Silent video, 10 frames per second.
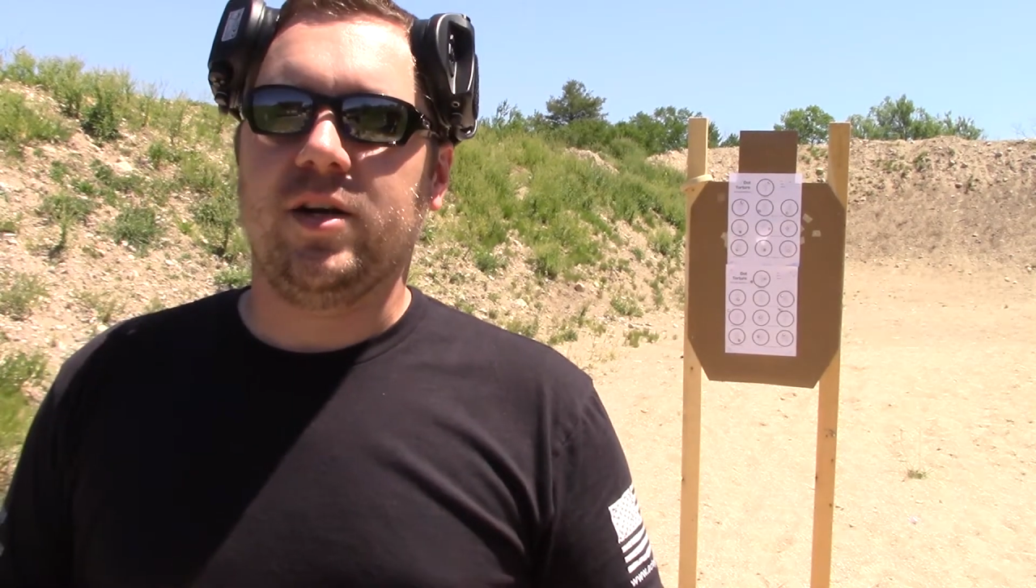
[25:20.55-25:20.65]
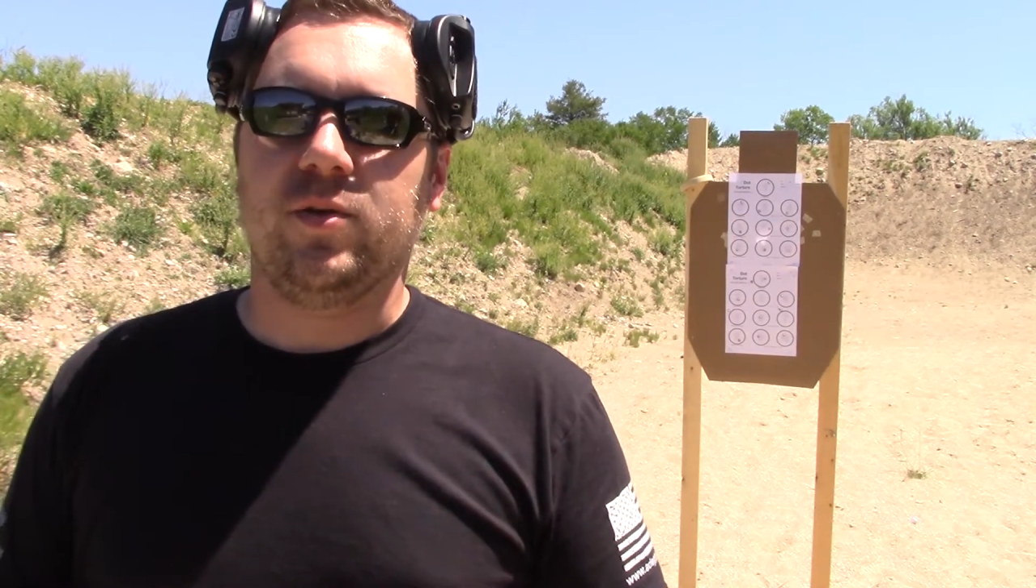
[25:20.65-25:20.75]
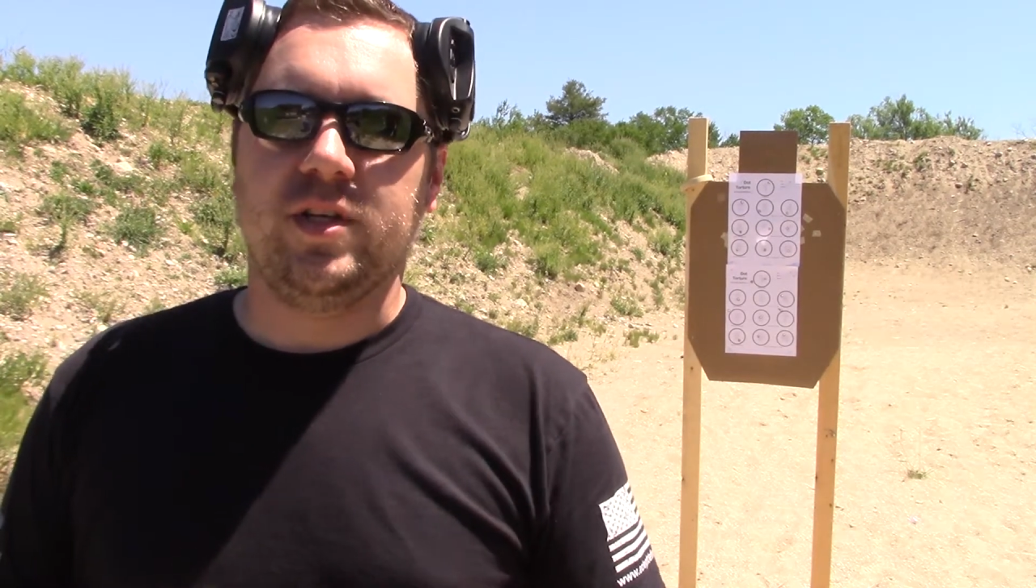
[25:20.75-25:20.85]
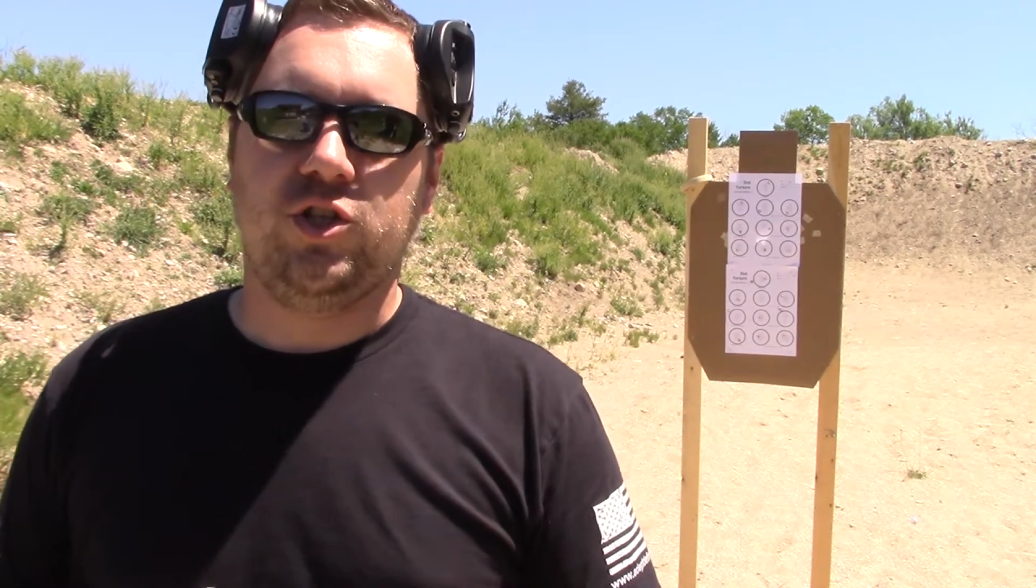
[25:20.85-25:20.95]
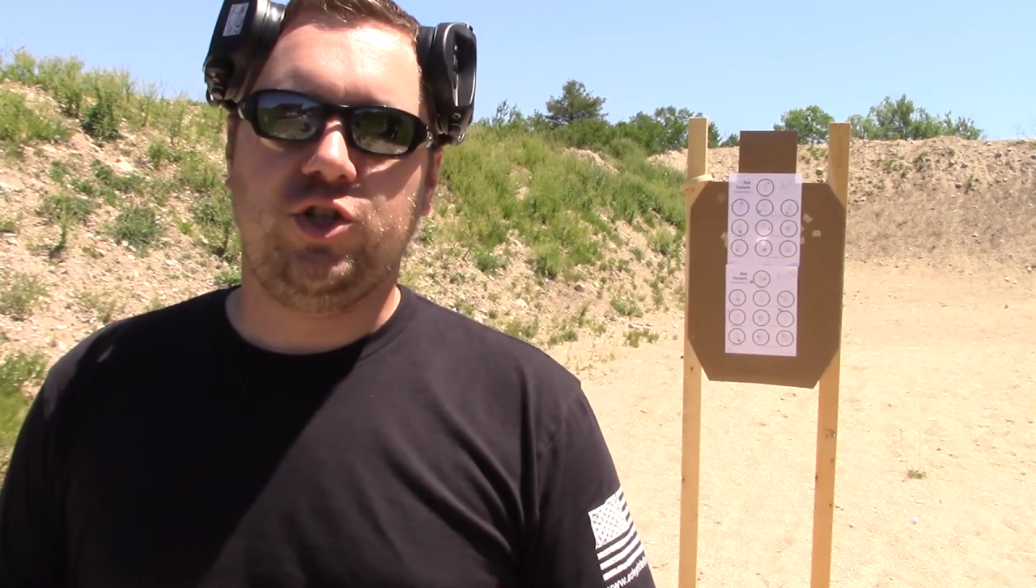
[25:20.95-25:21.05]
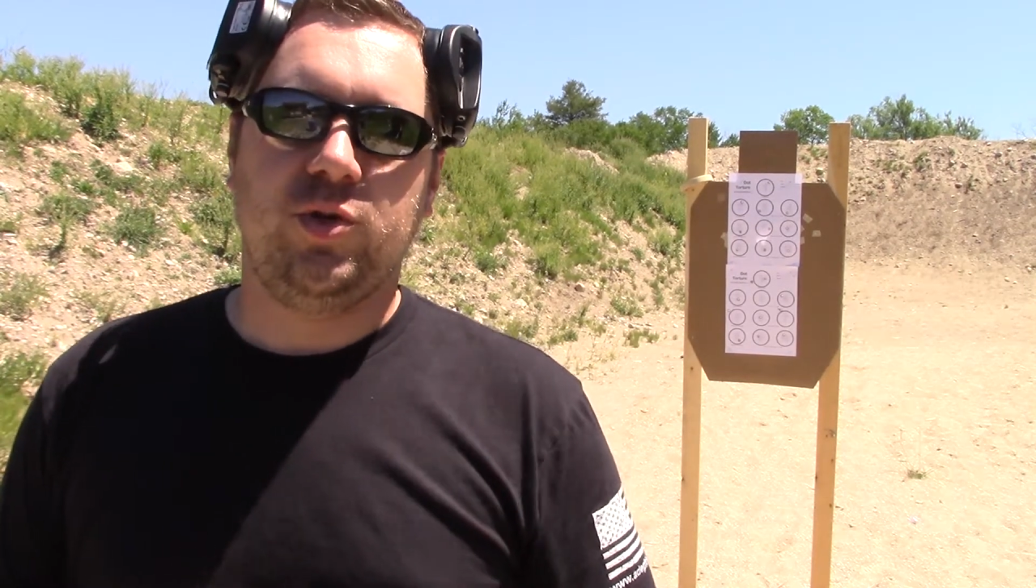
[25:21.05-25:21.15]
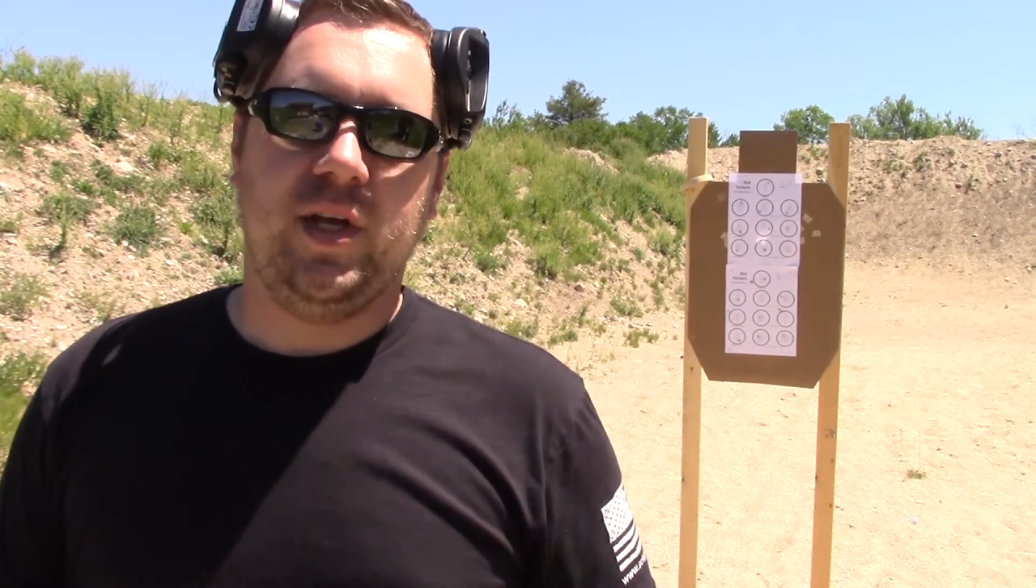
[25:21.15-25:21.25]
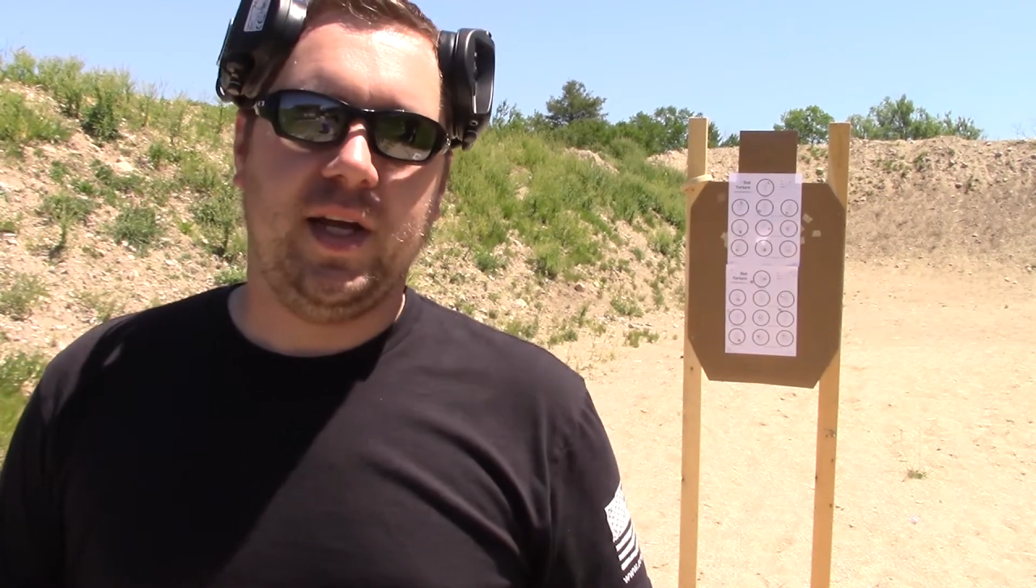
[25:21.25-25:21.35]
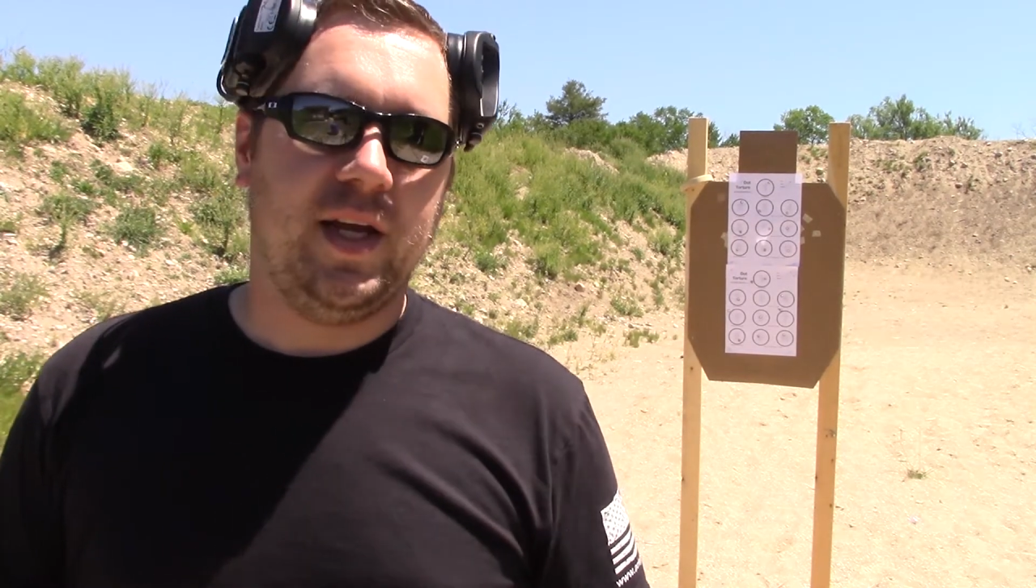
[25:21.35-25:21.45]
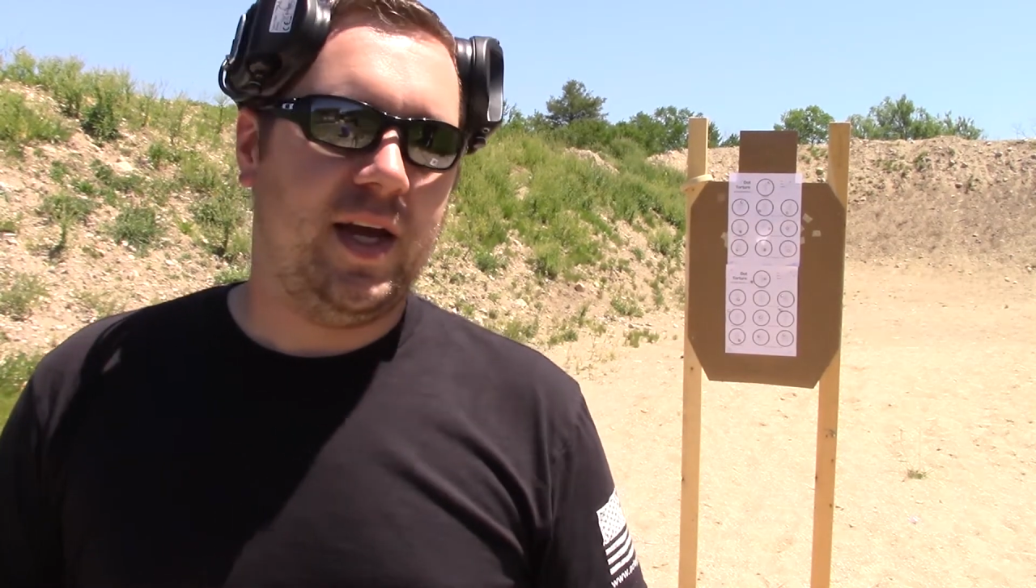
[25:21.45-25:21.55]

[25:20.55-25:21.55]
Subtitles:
only shooting.